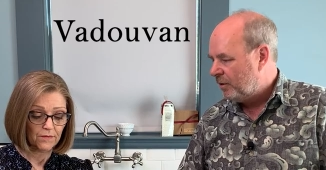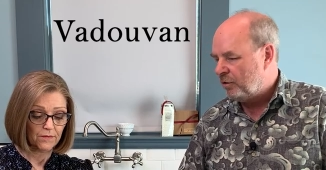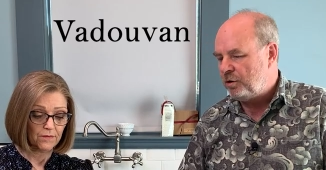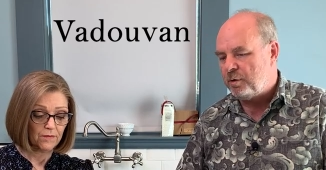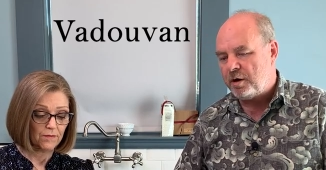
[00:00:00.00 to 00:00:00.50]

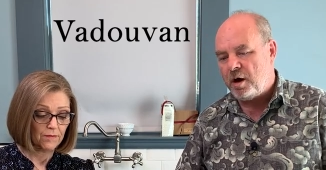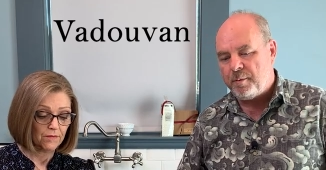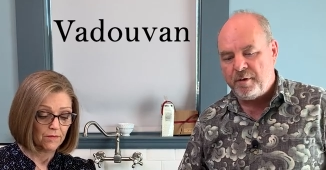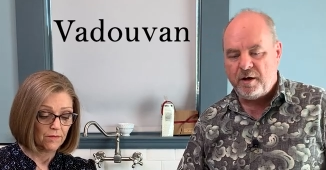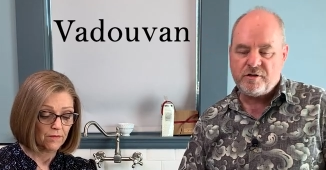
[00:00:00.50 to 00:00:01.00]
Speaker 1: you'll do a
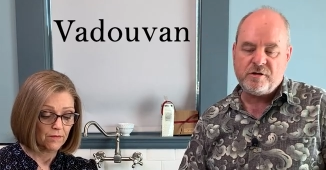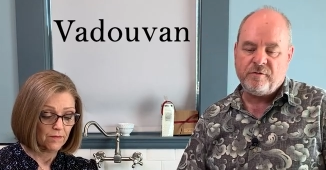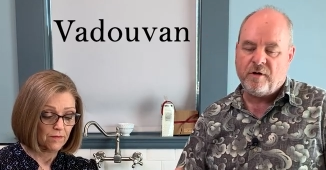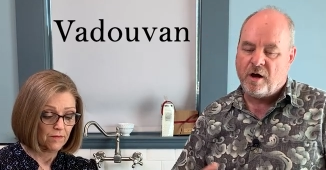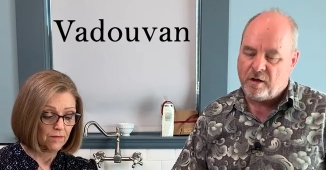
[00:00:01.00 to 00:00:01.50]
combination
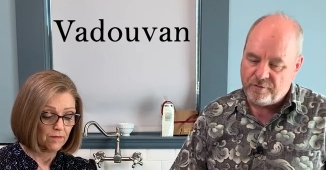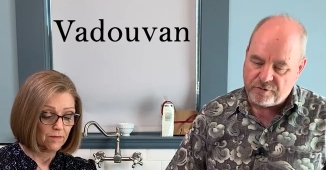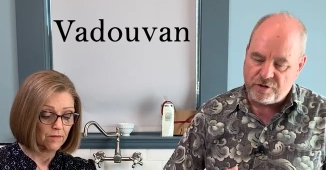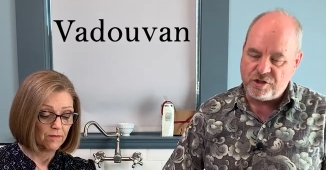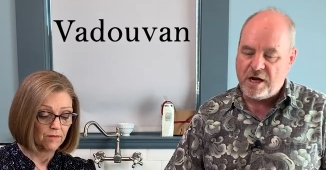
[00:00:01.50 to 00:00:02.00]
of
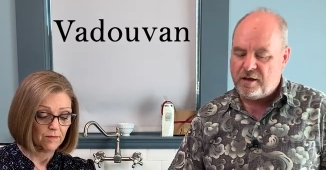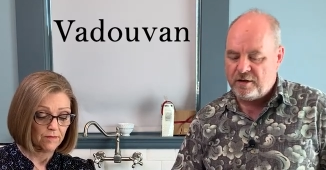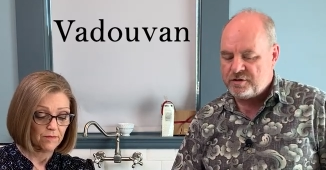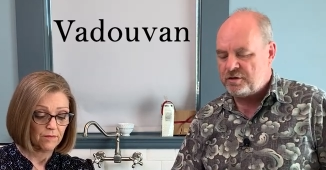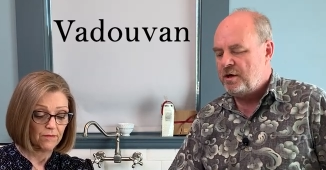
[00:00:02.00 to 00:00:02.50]
olives and
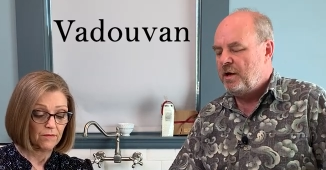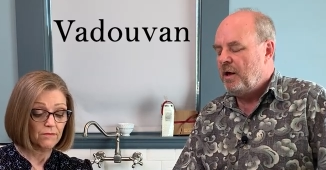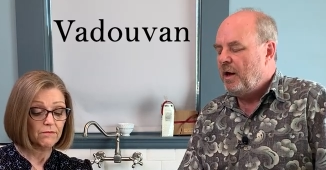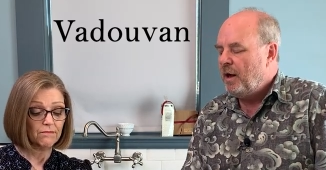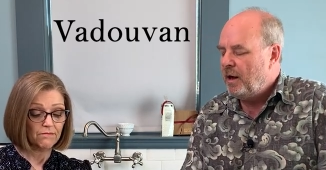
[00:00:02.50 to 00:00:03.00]
shallots. Mm
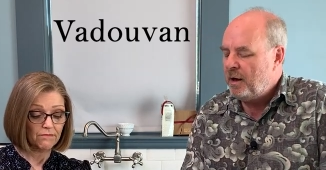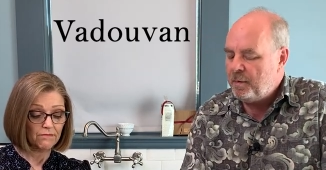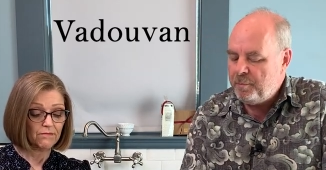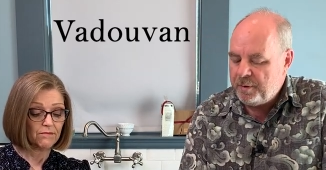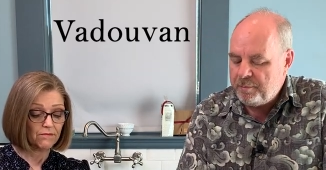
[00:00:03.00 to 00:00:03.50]
-hmm.
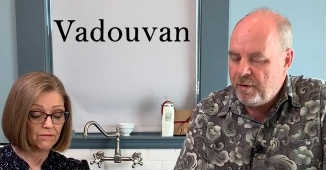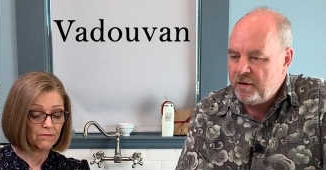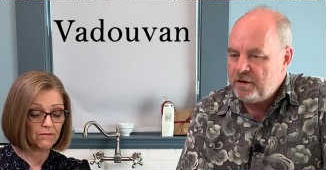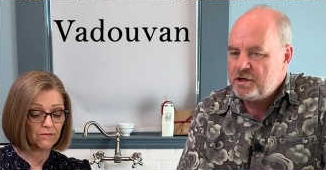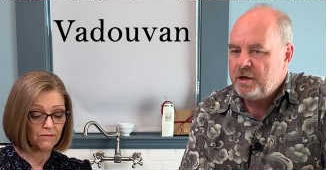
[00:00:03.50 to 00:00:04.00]
uh, but
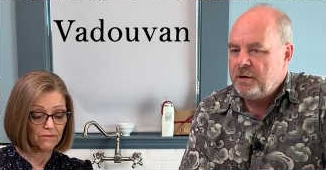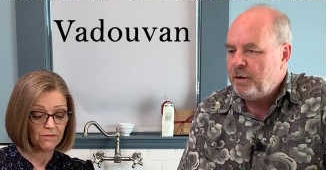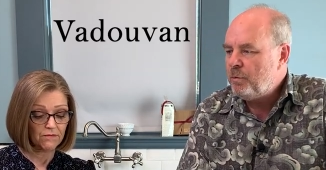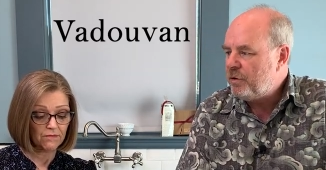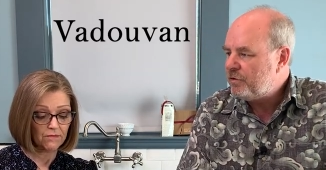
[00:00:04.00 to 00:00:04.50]

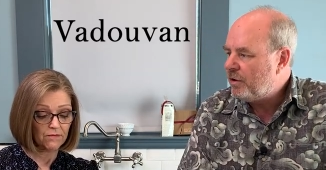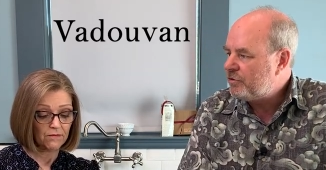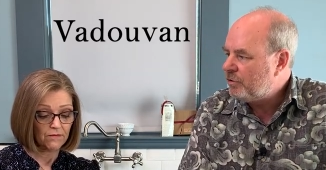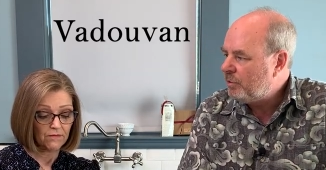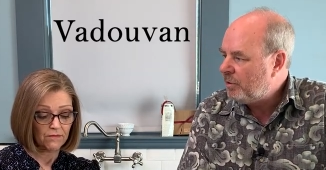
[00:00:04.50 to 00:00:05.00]
Pondicherry was
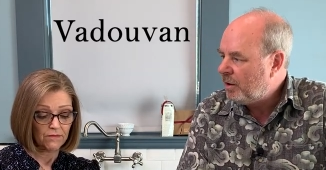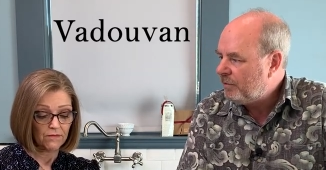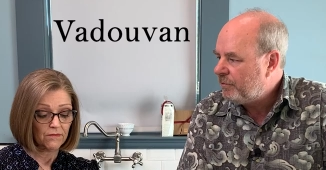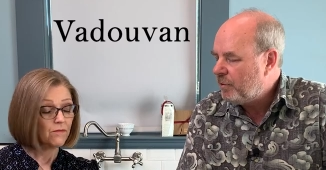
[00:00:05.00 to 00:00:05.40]
also, uh, for a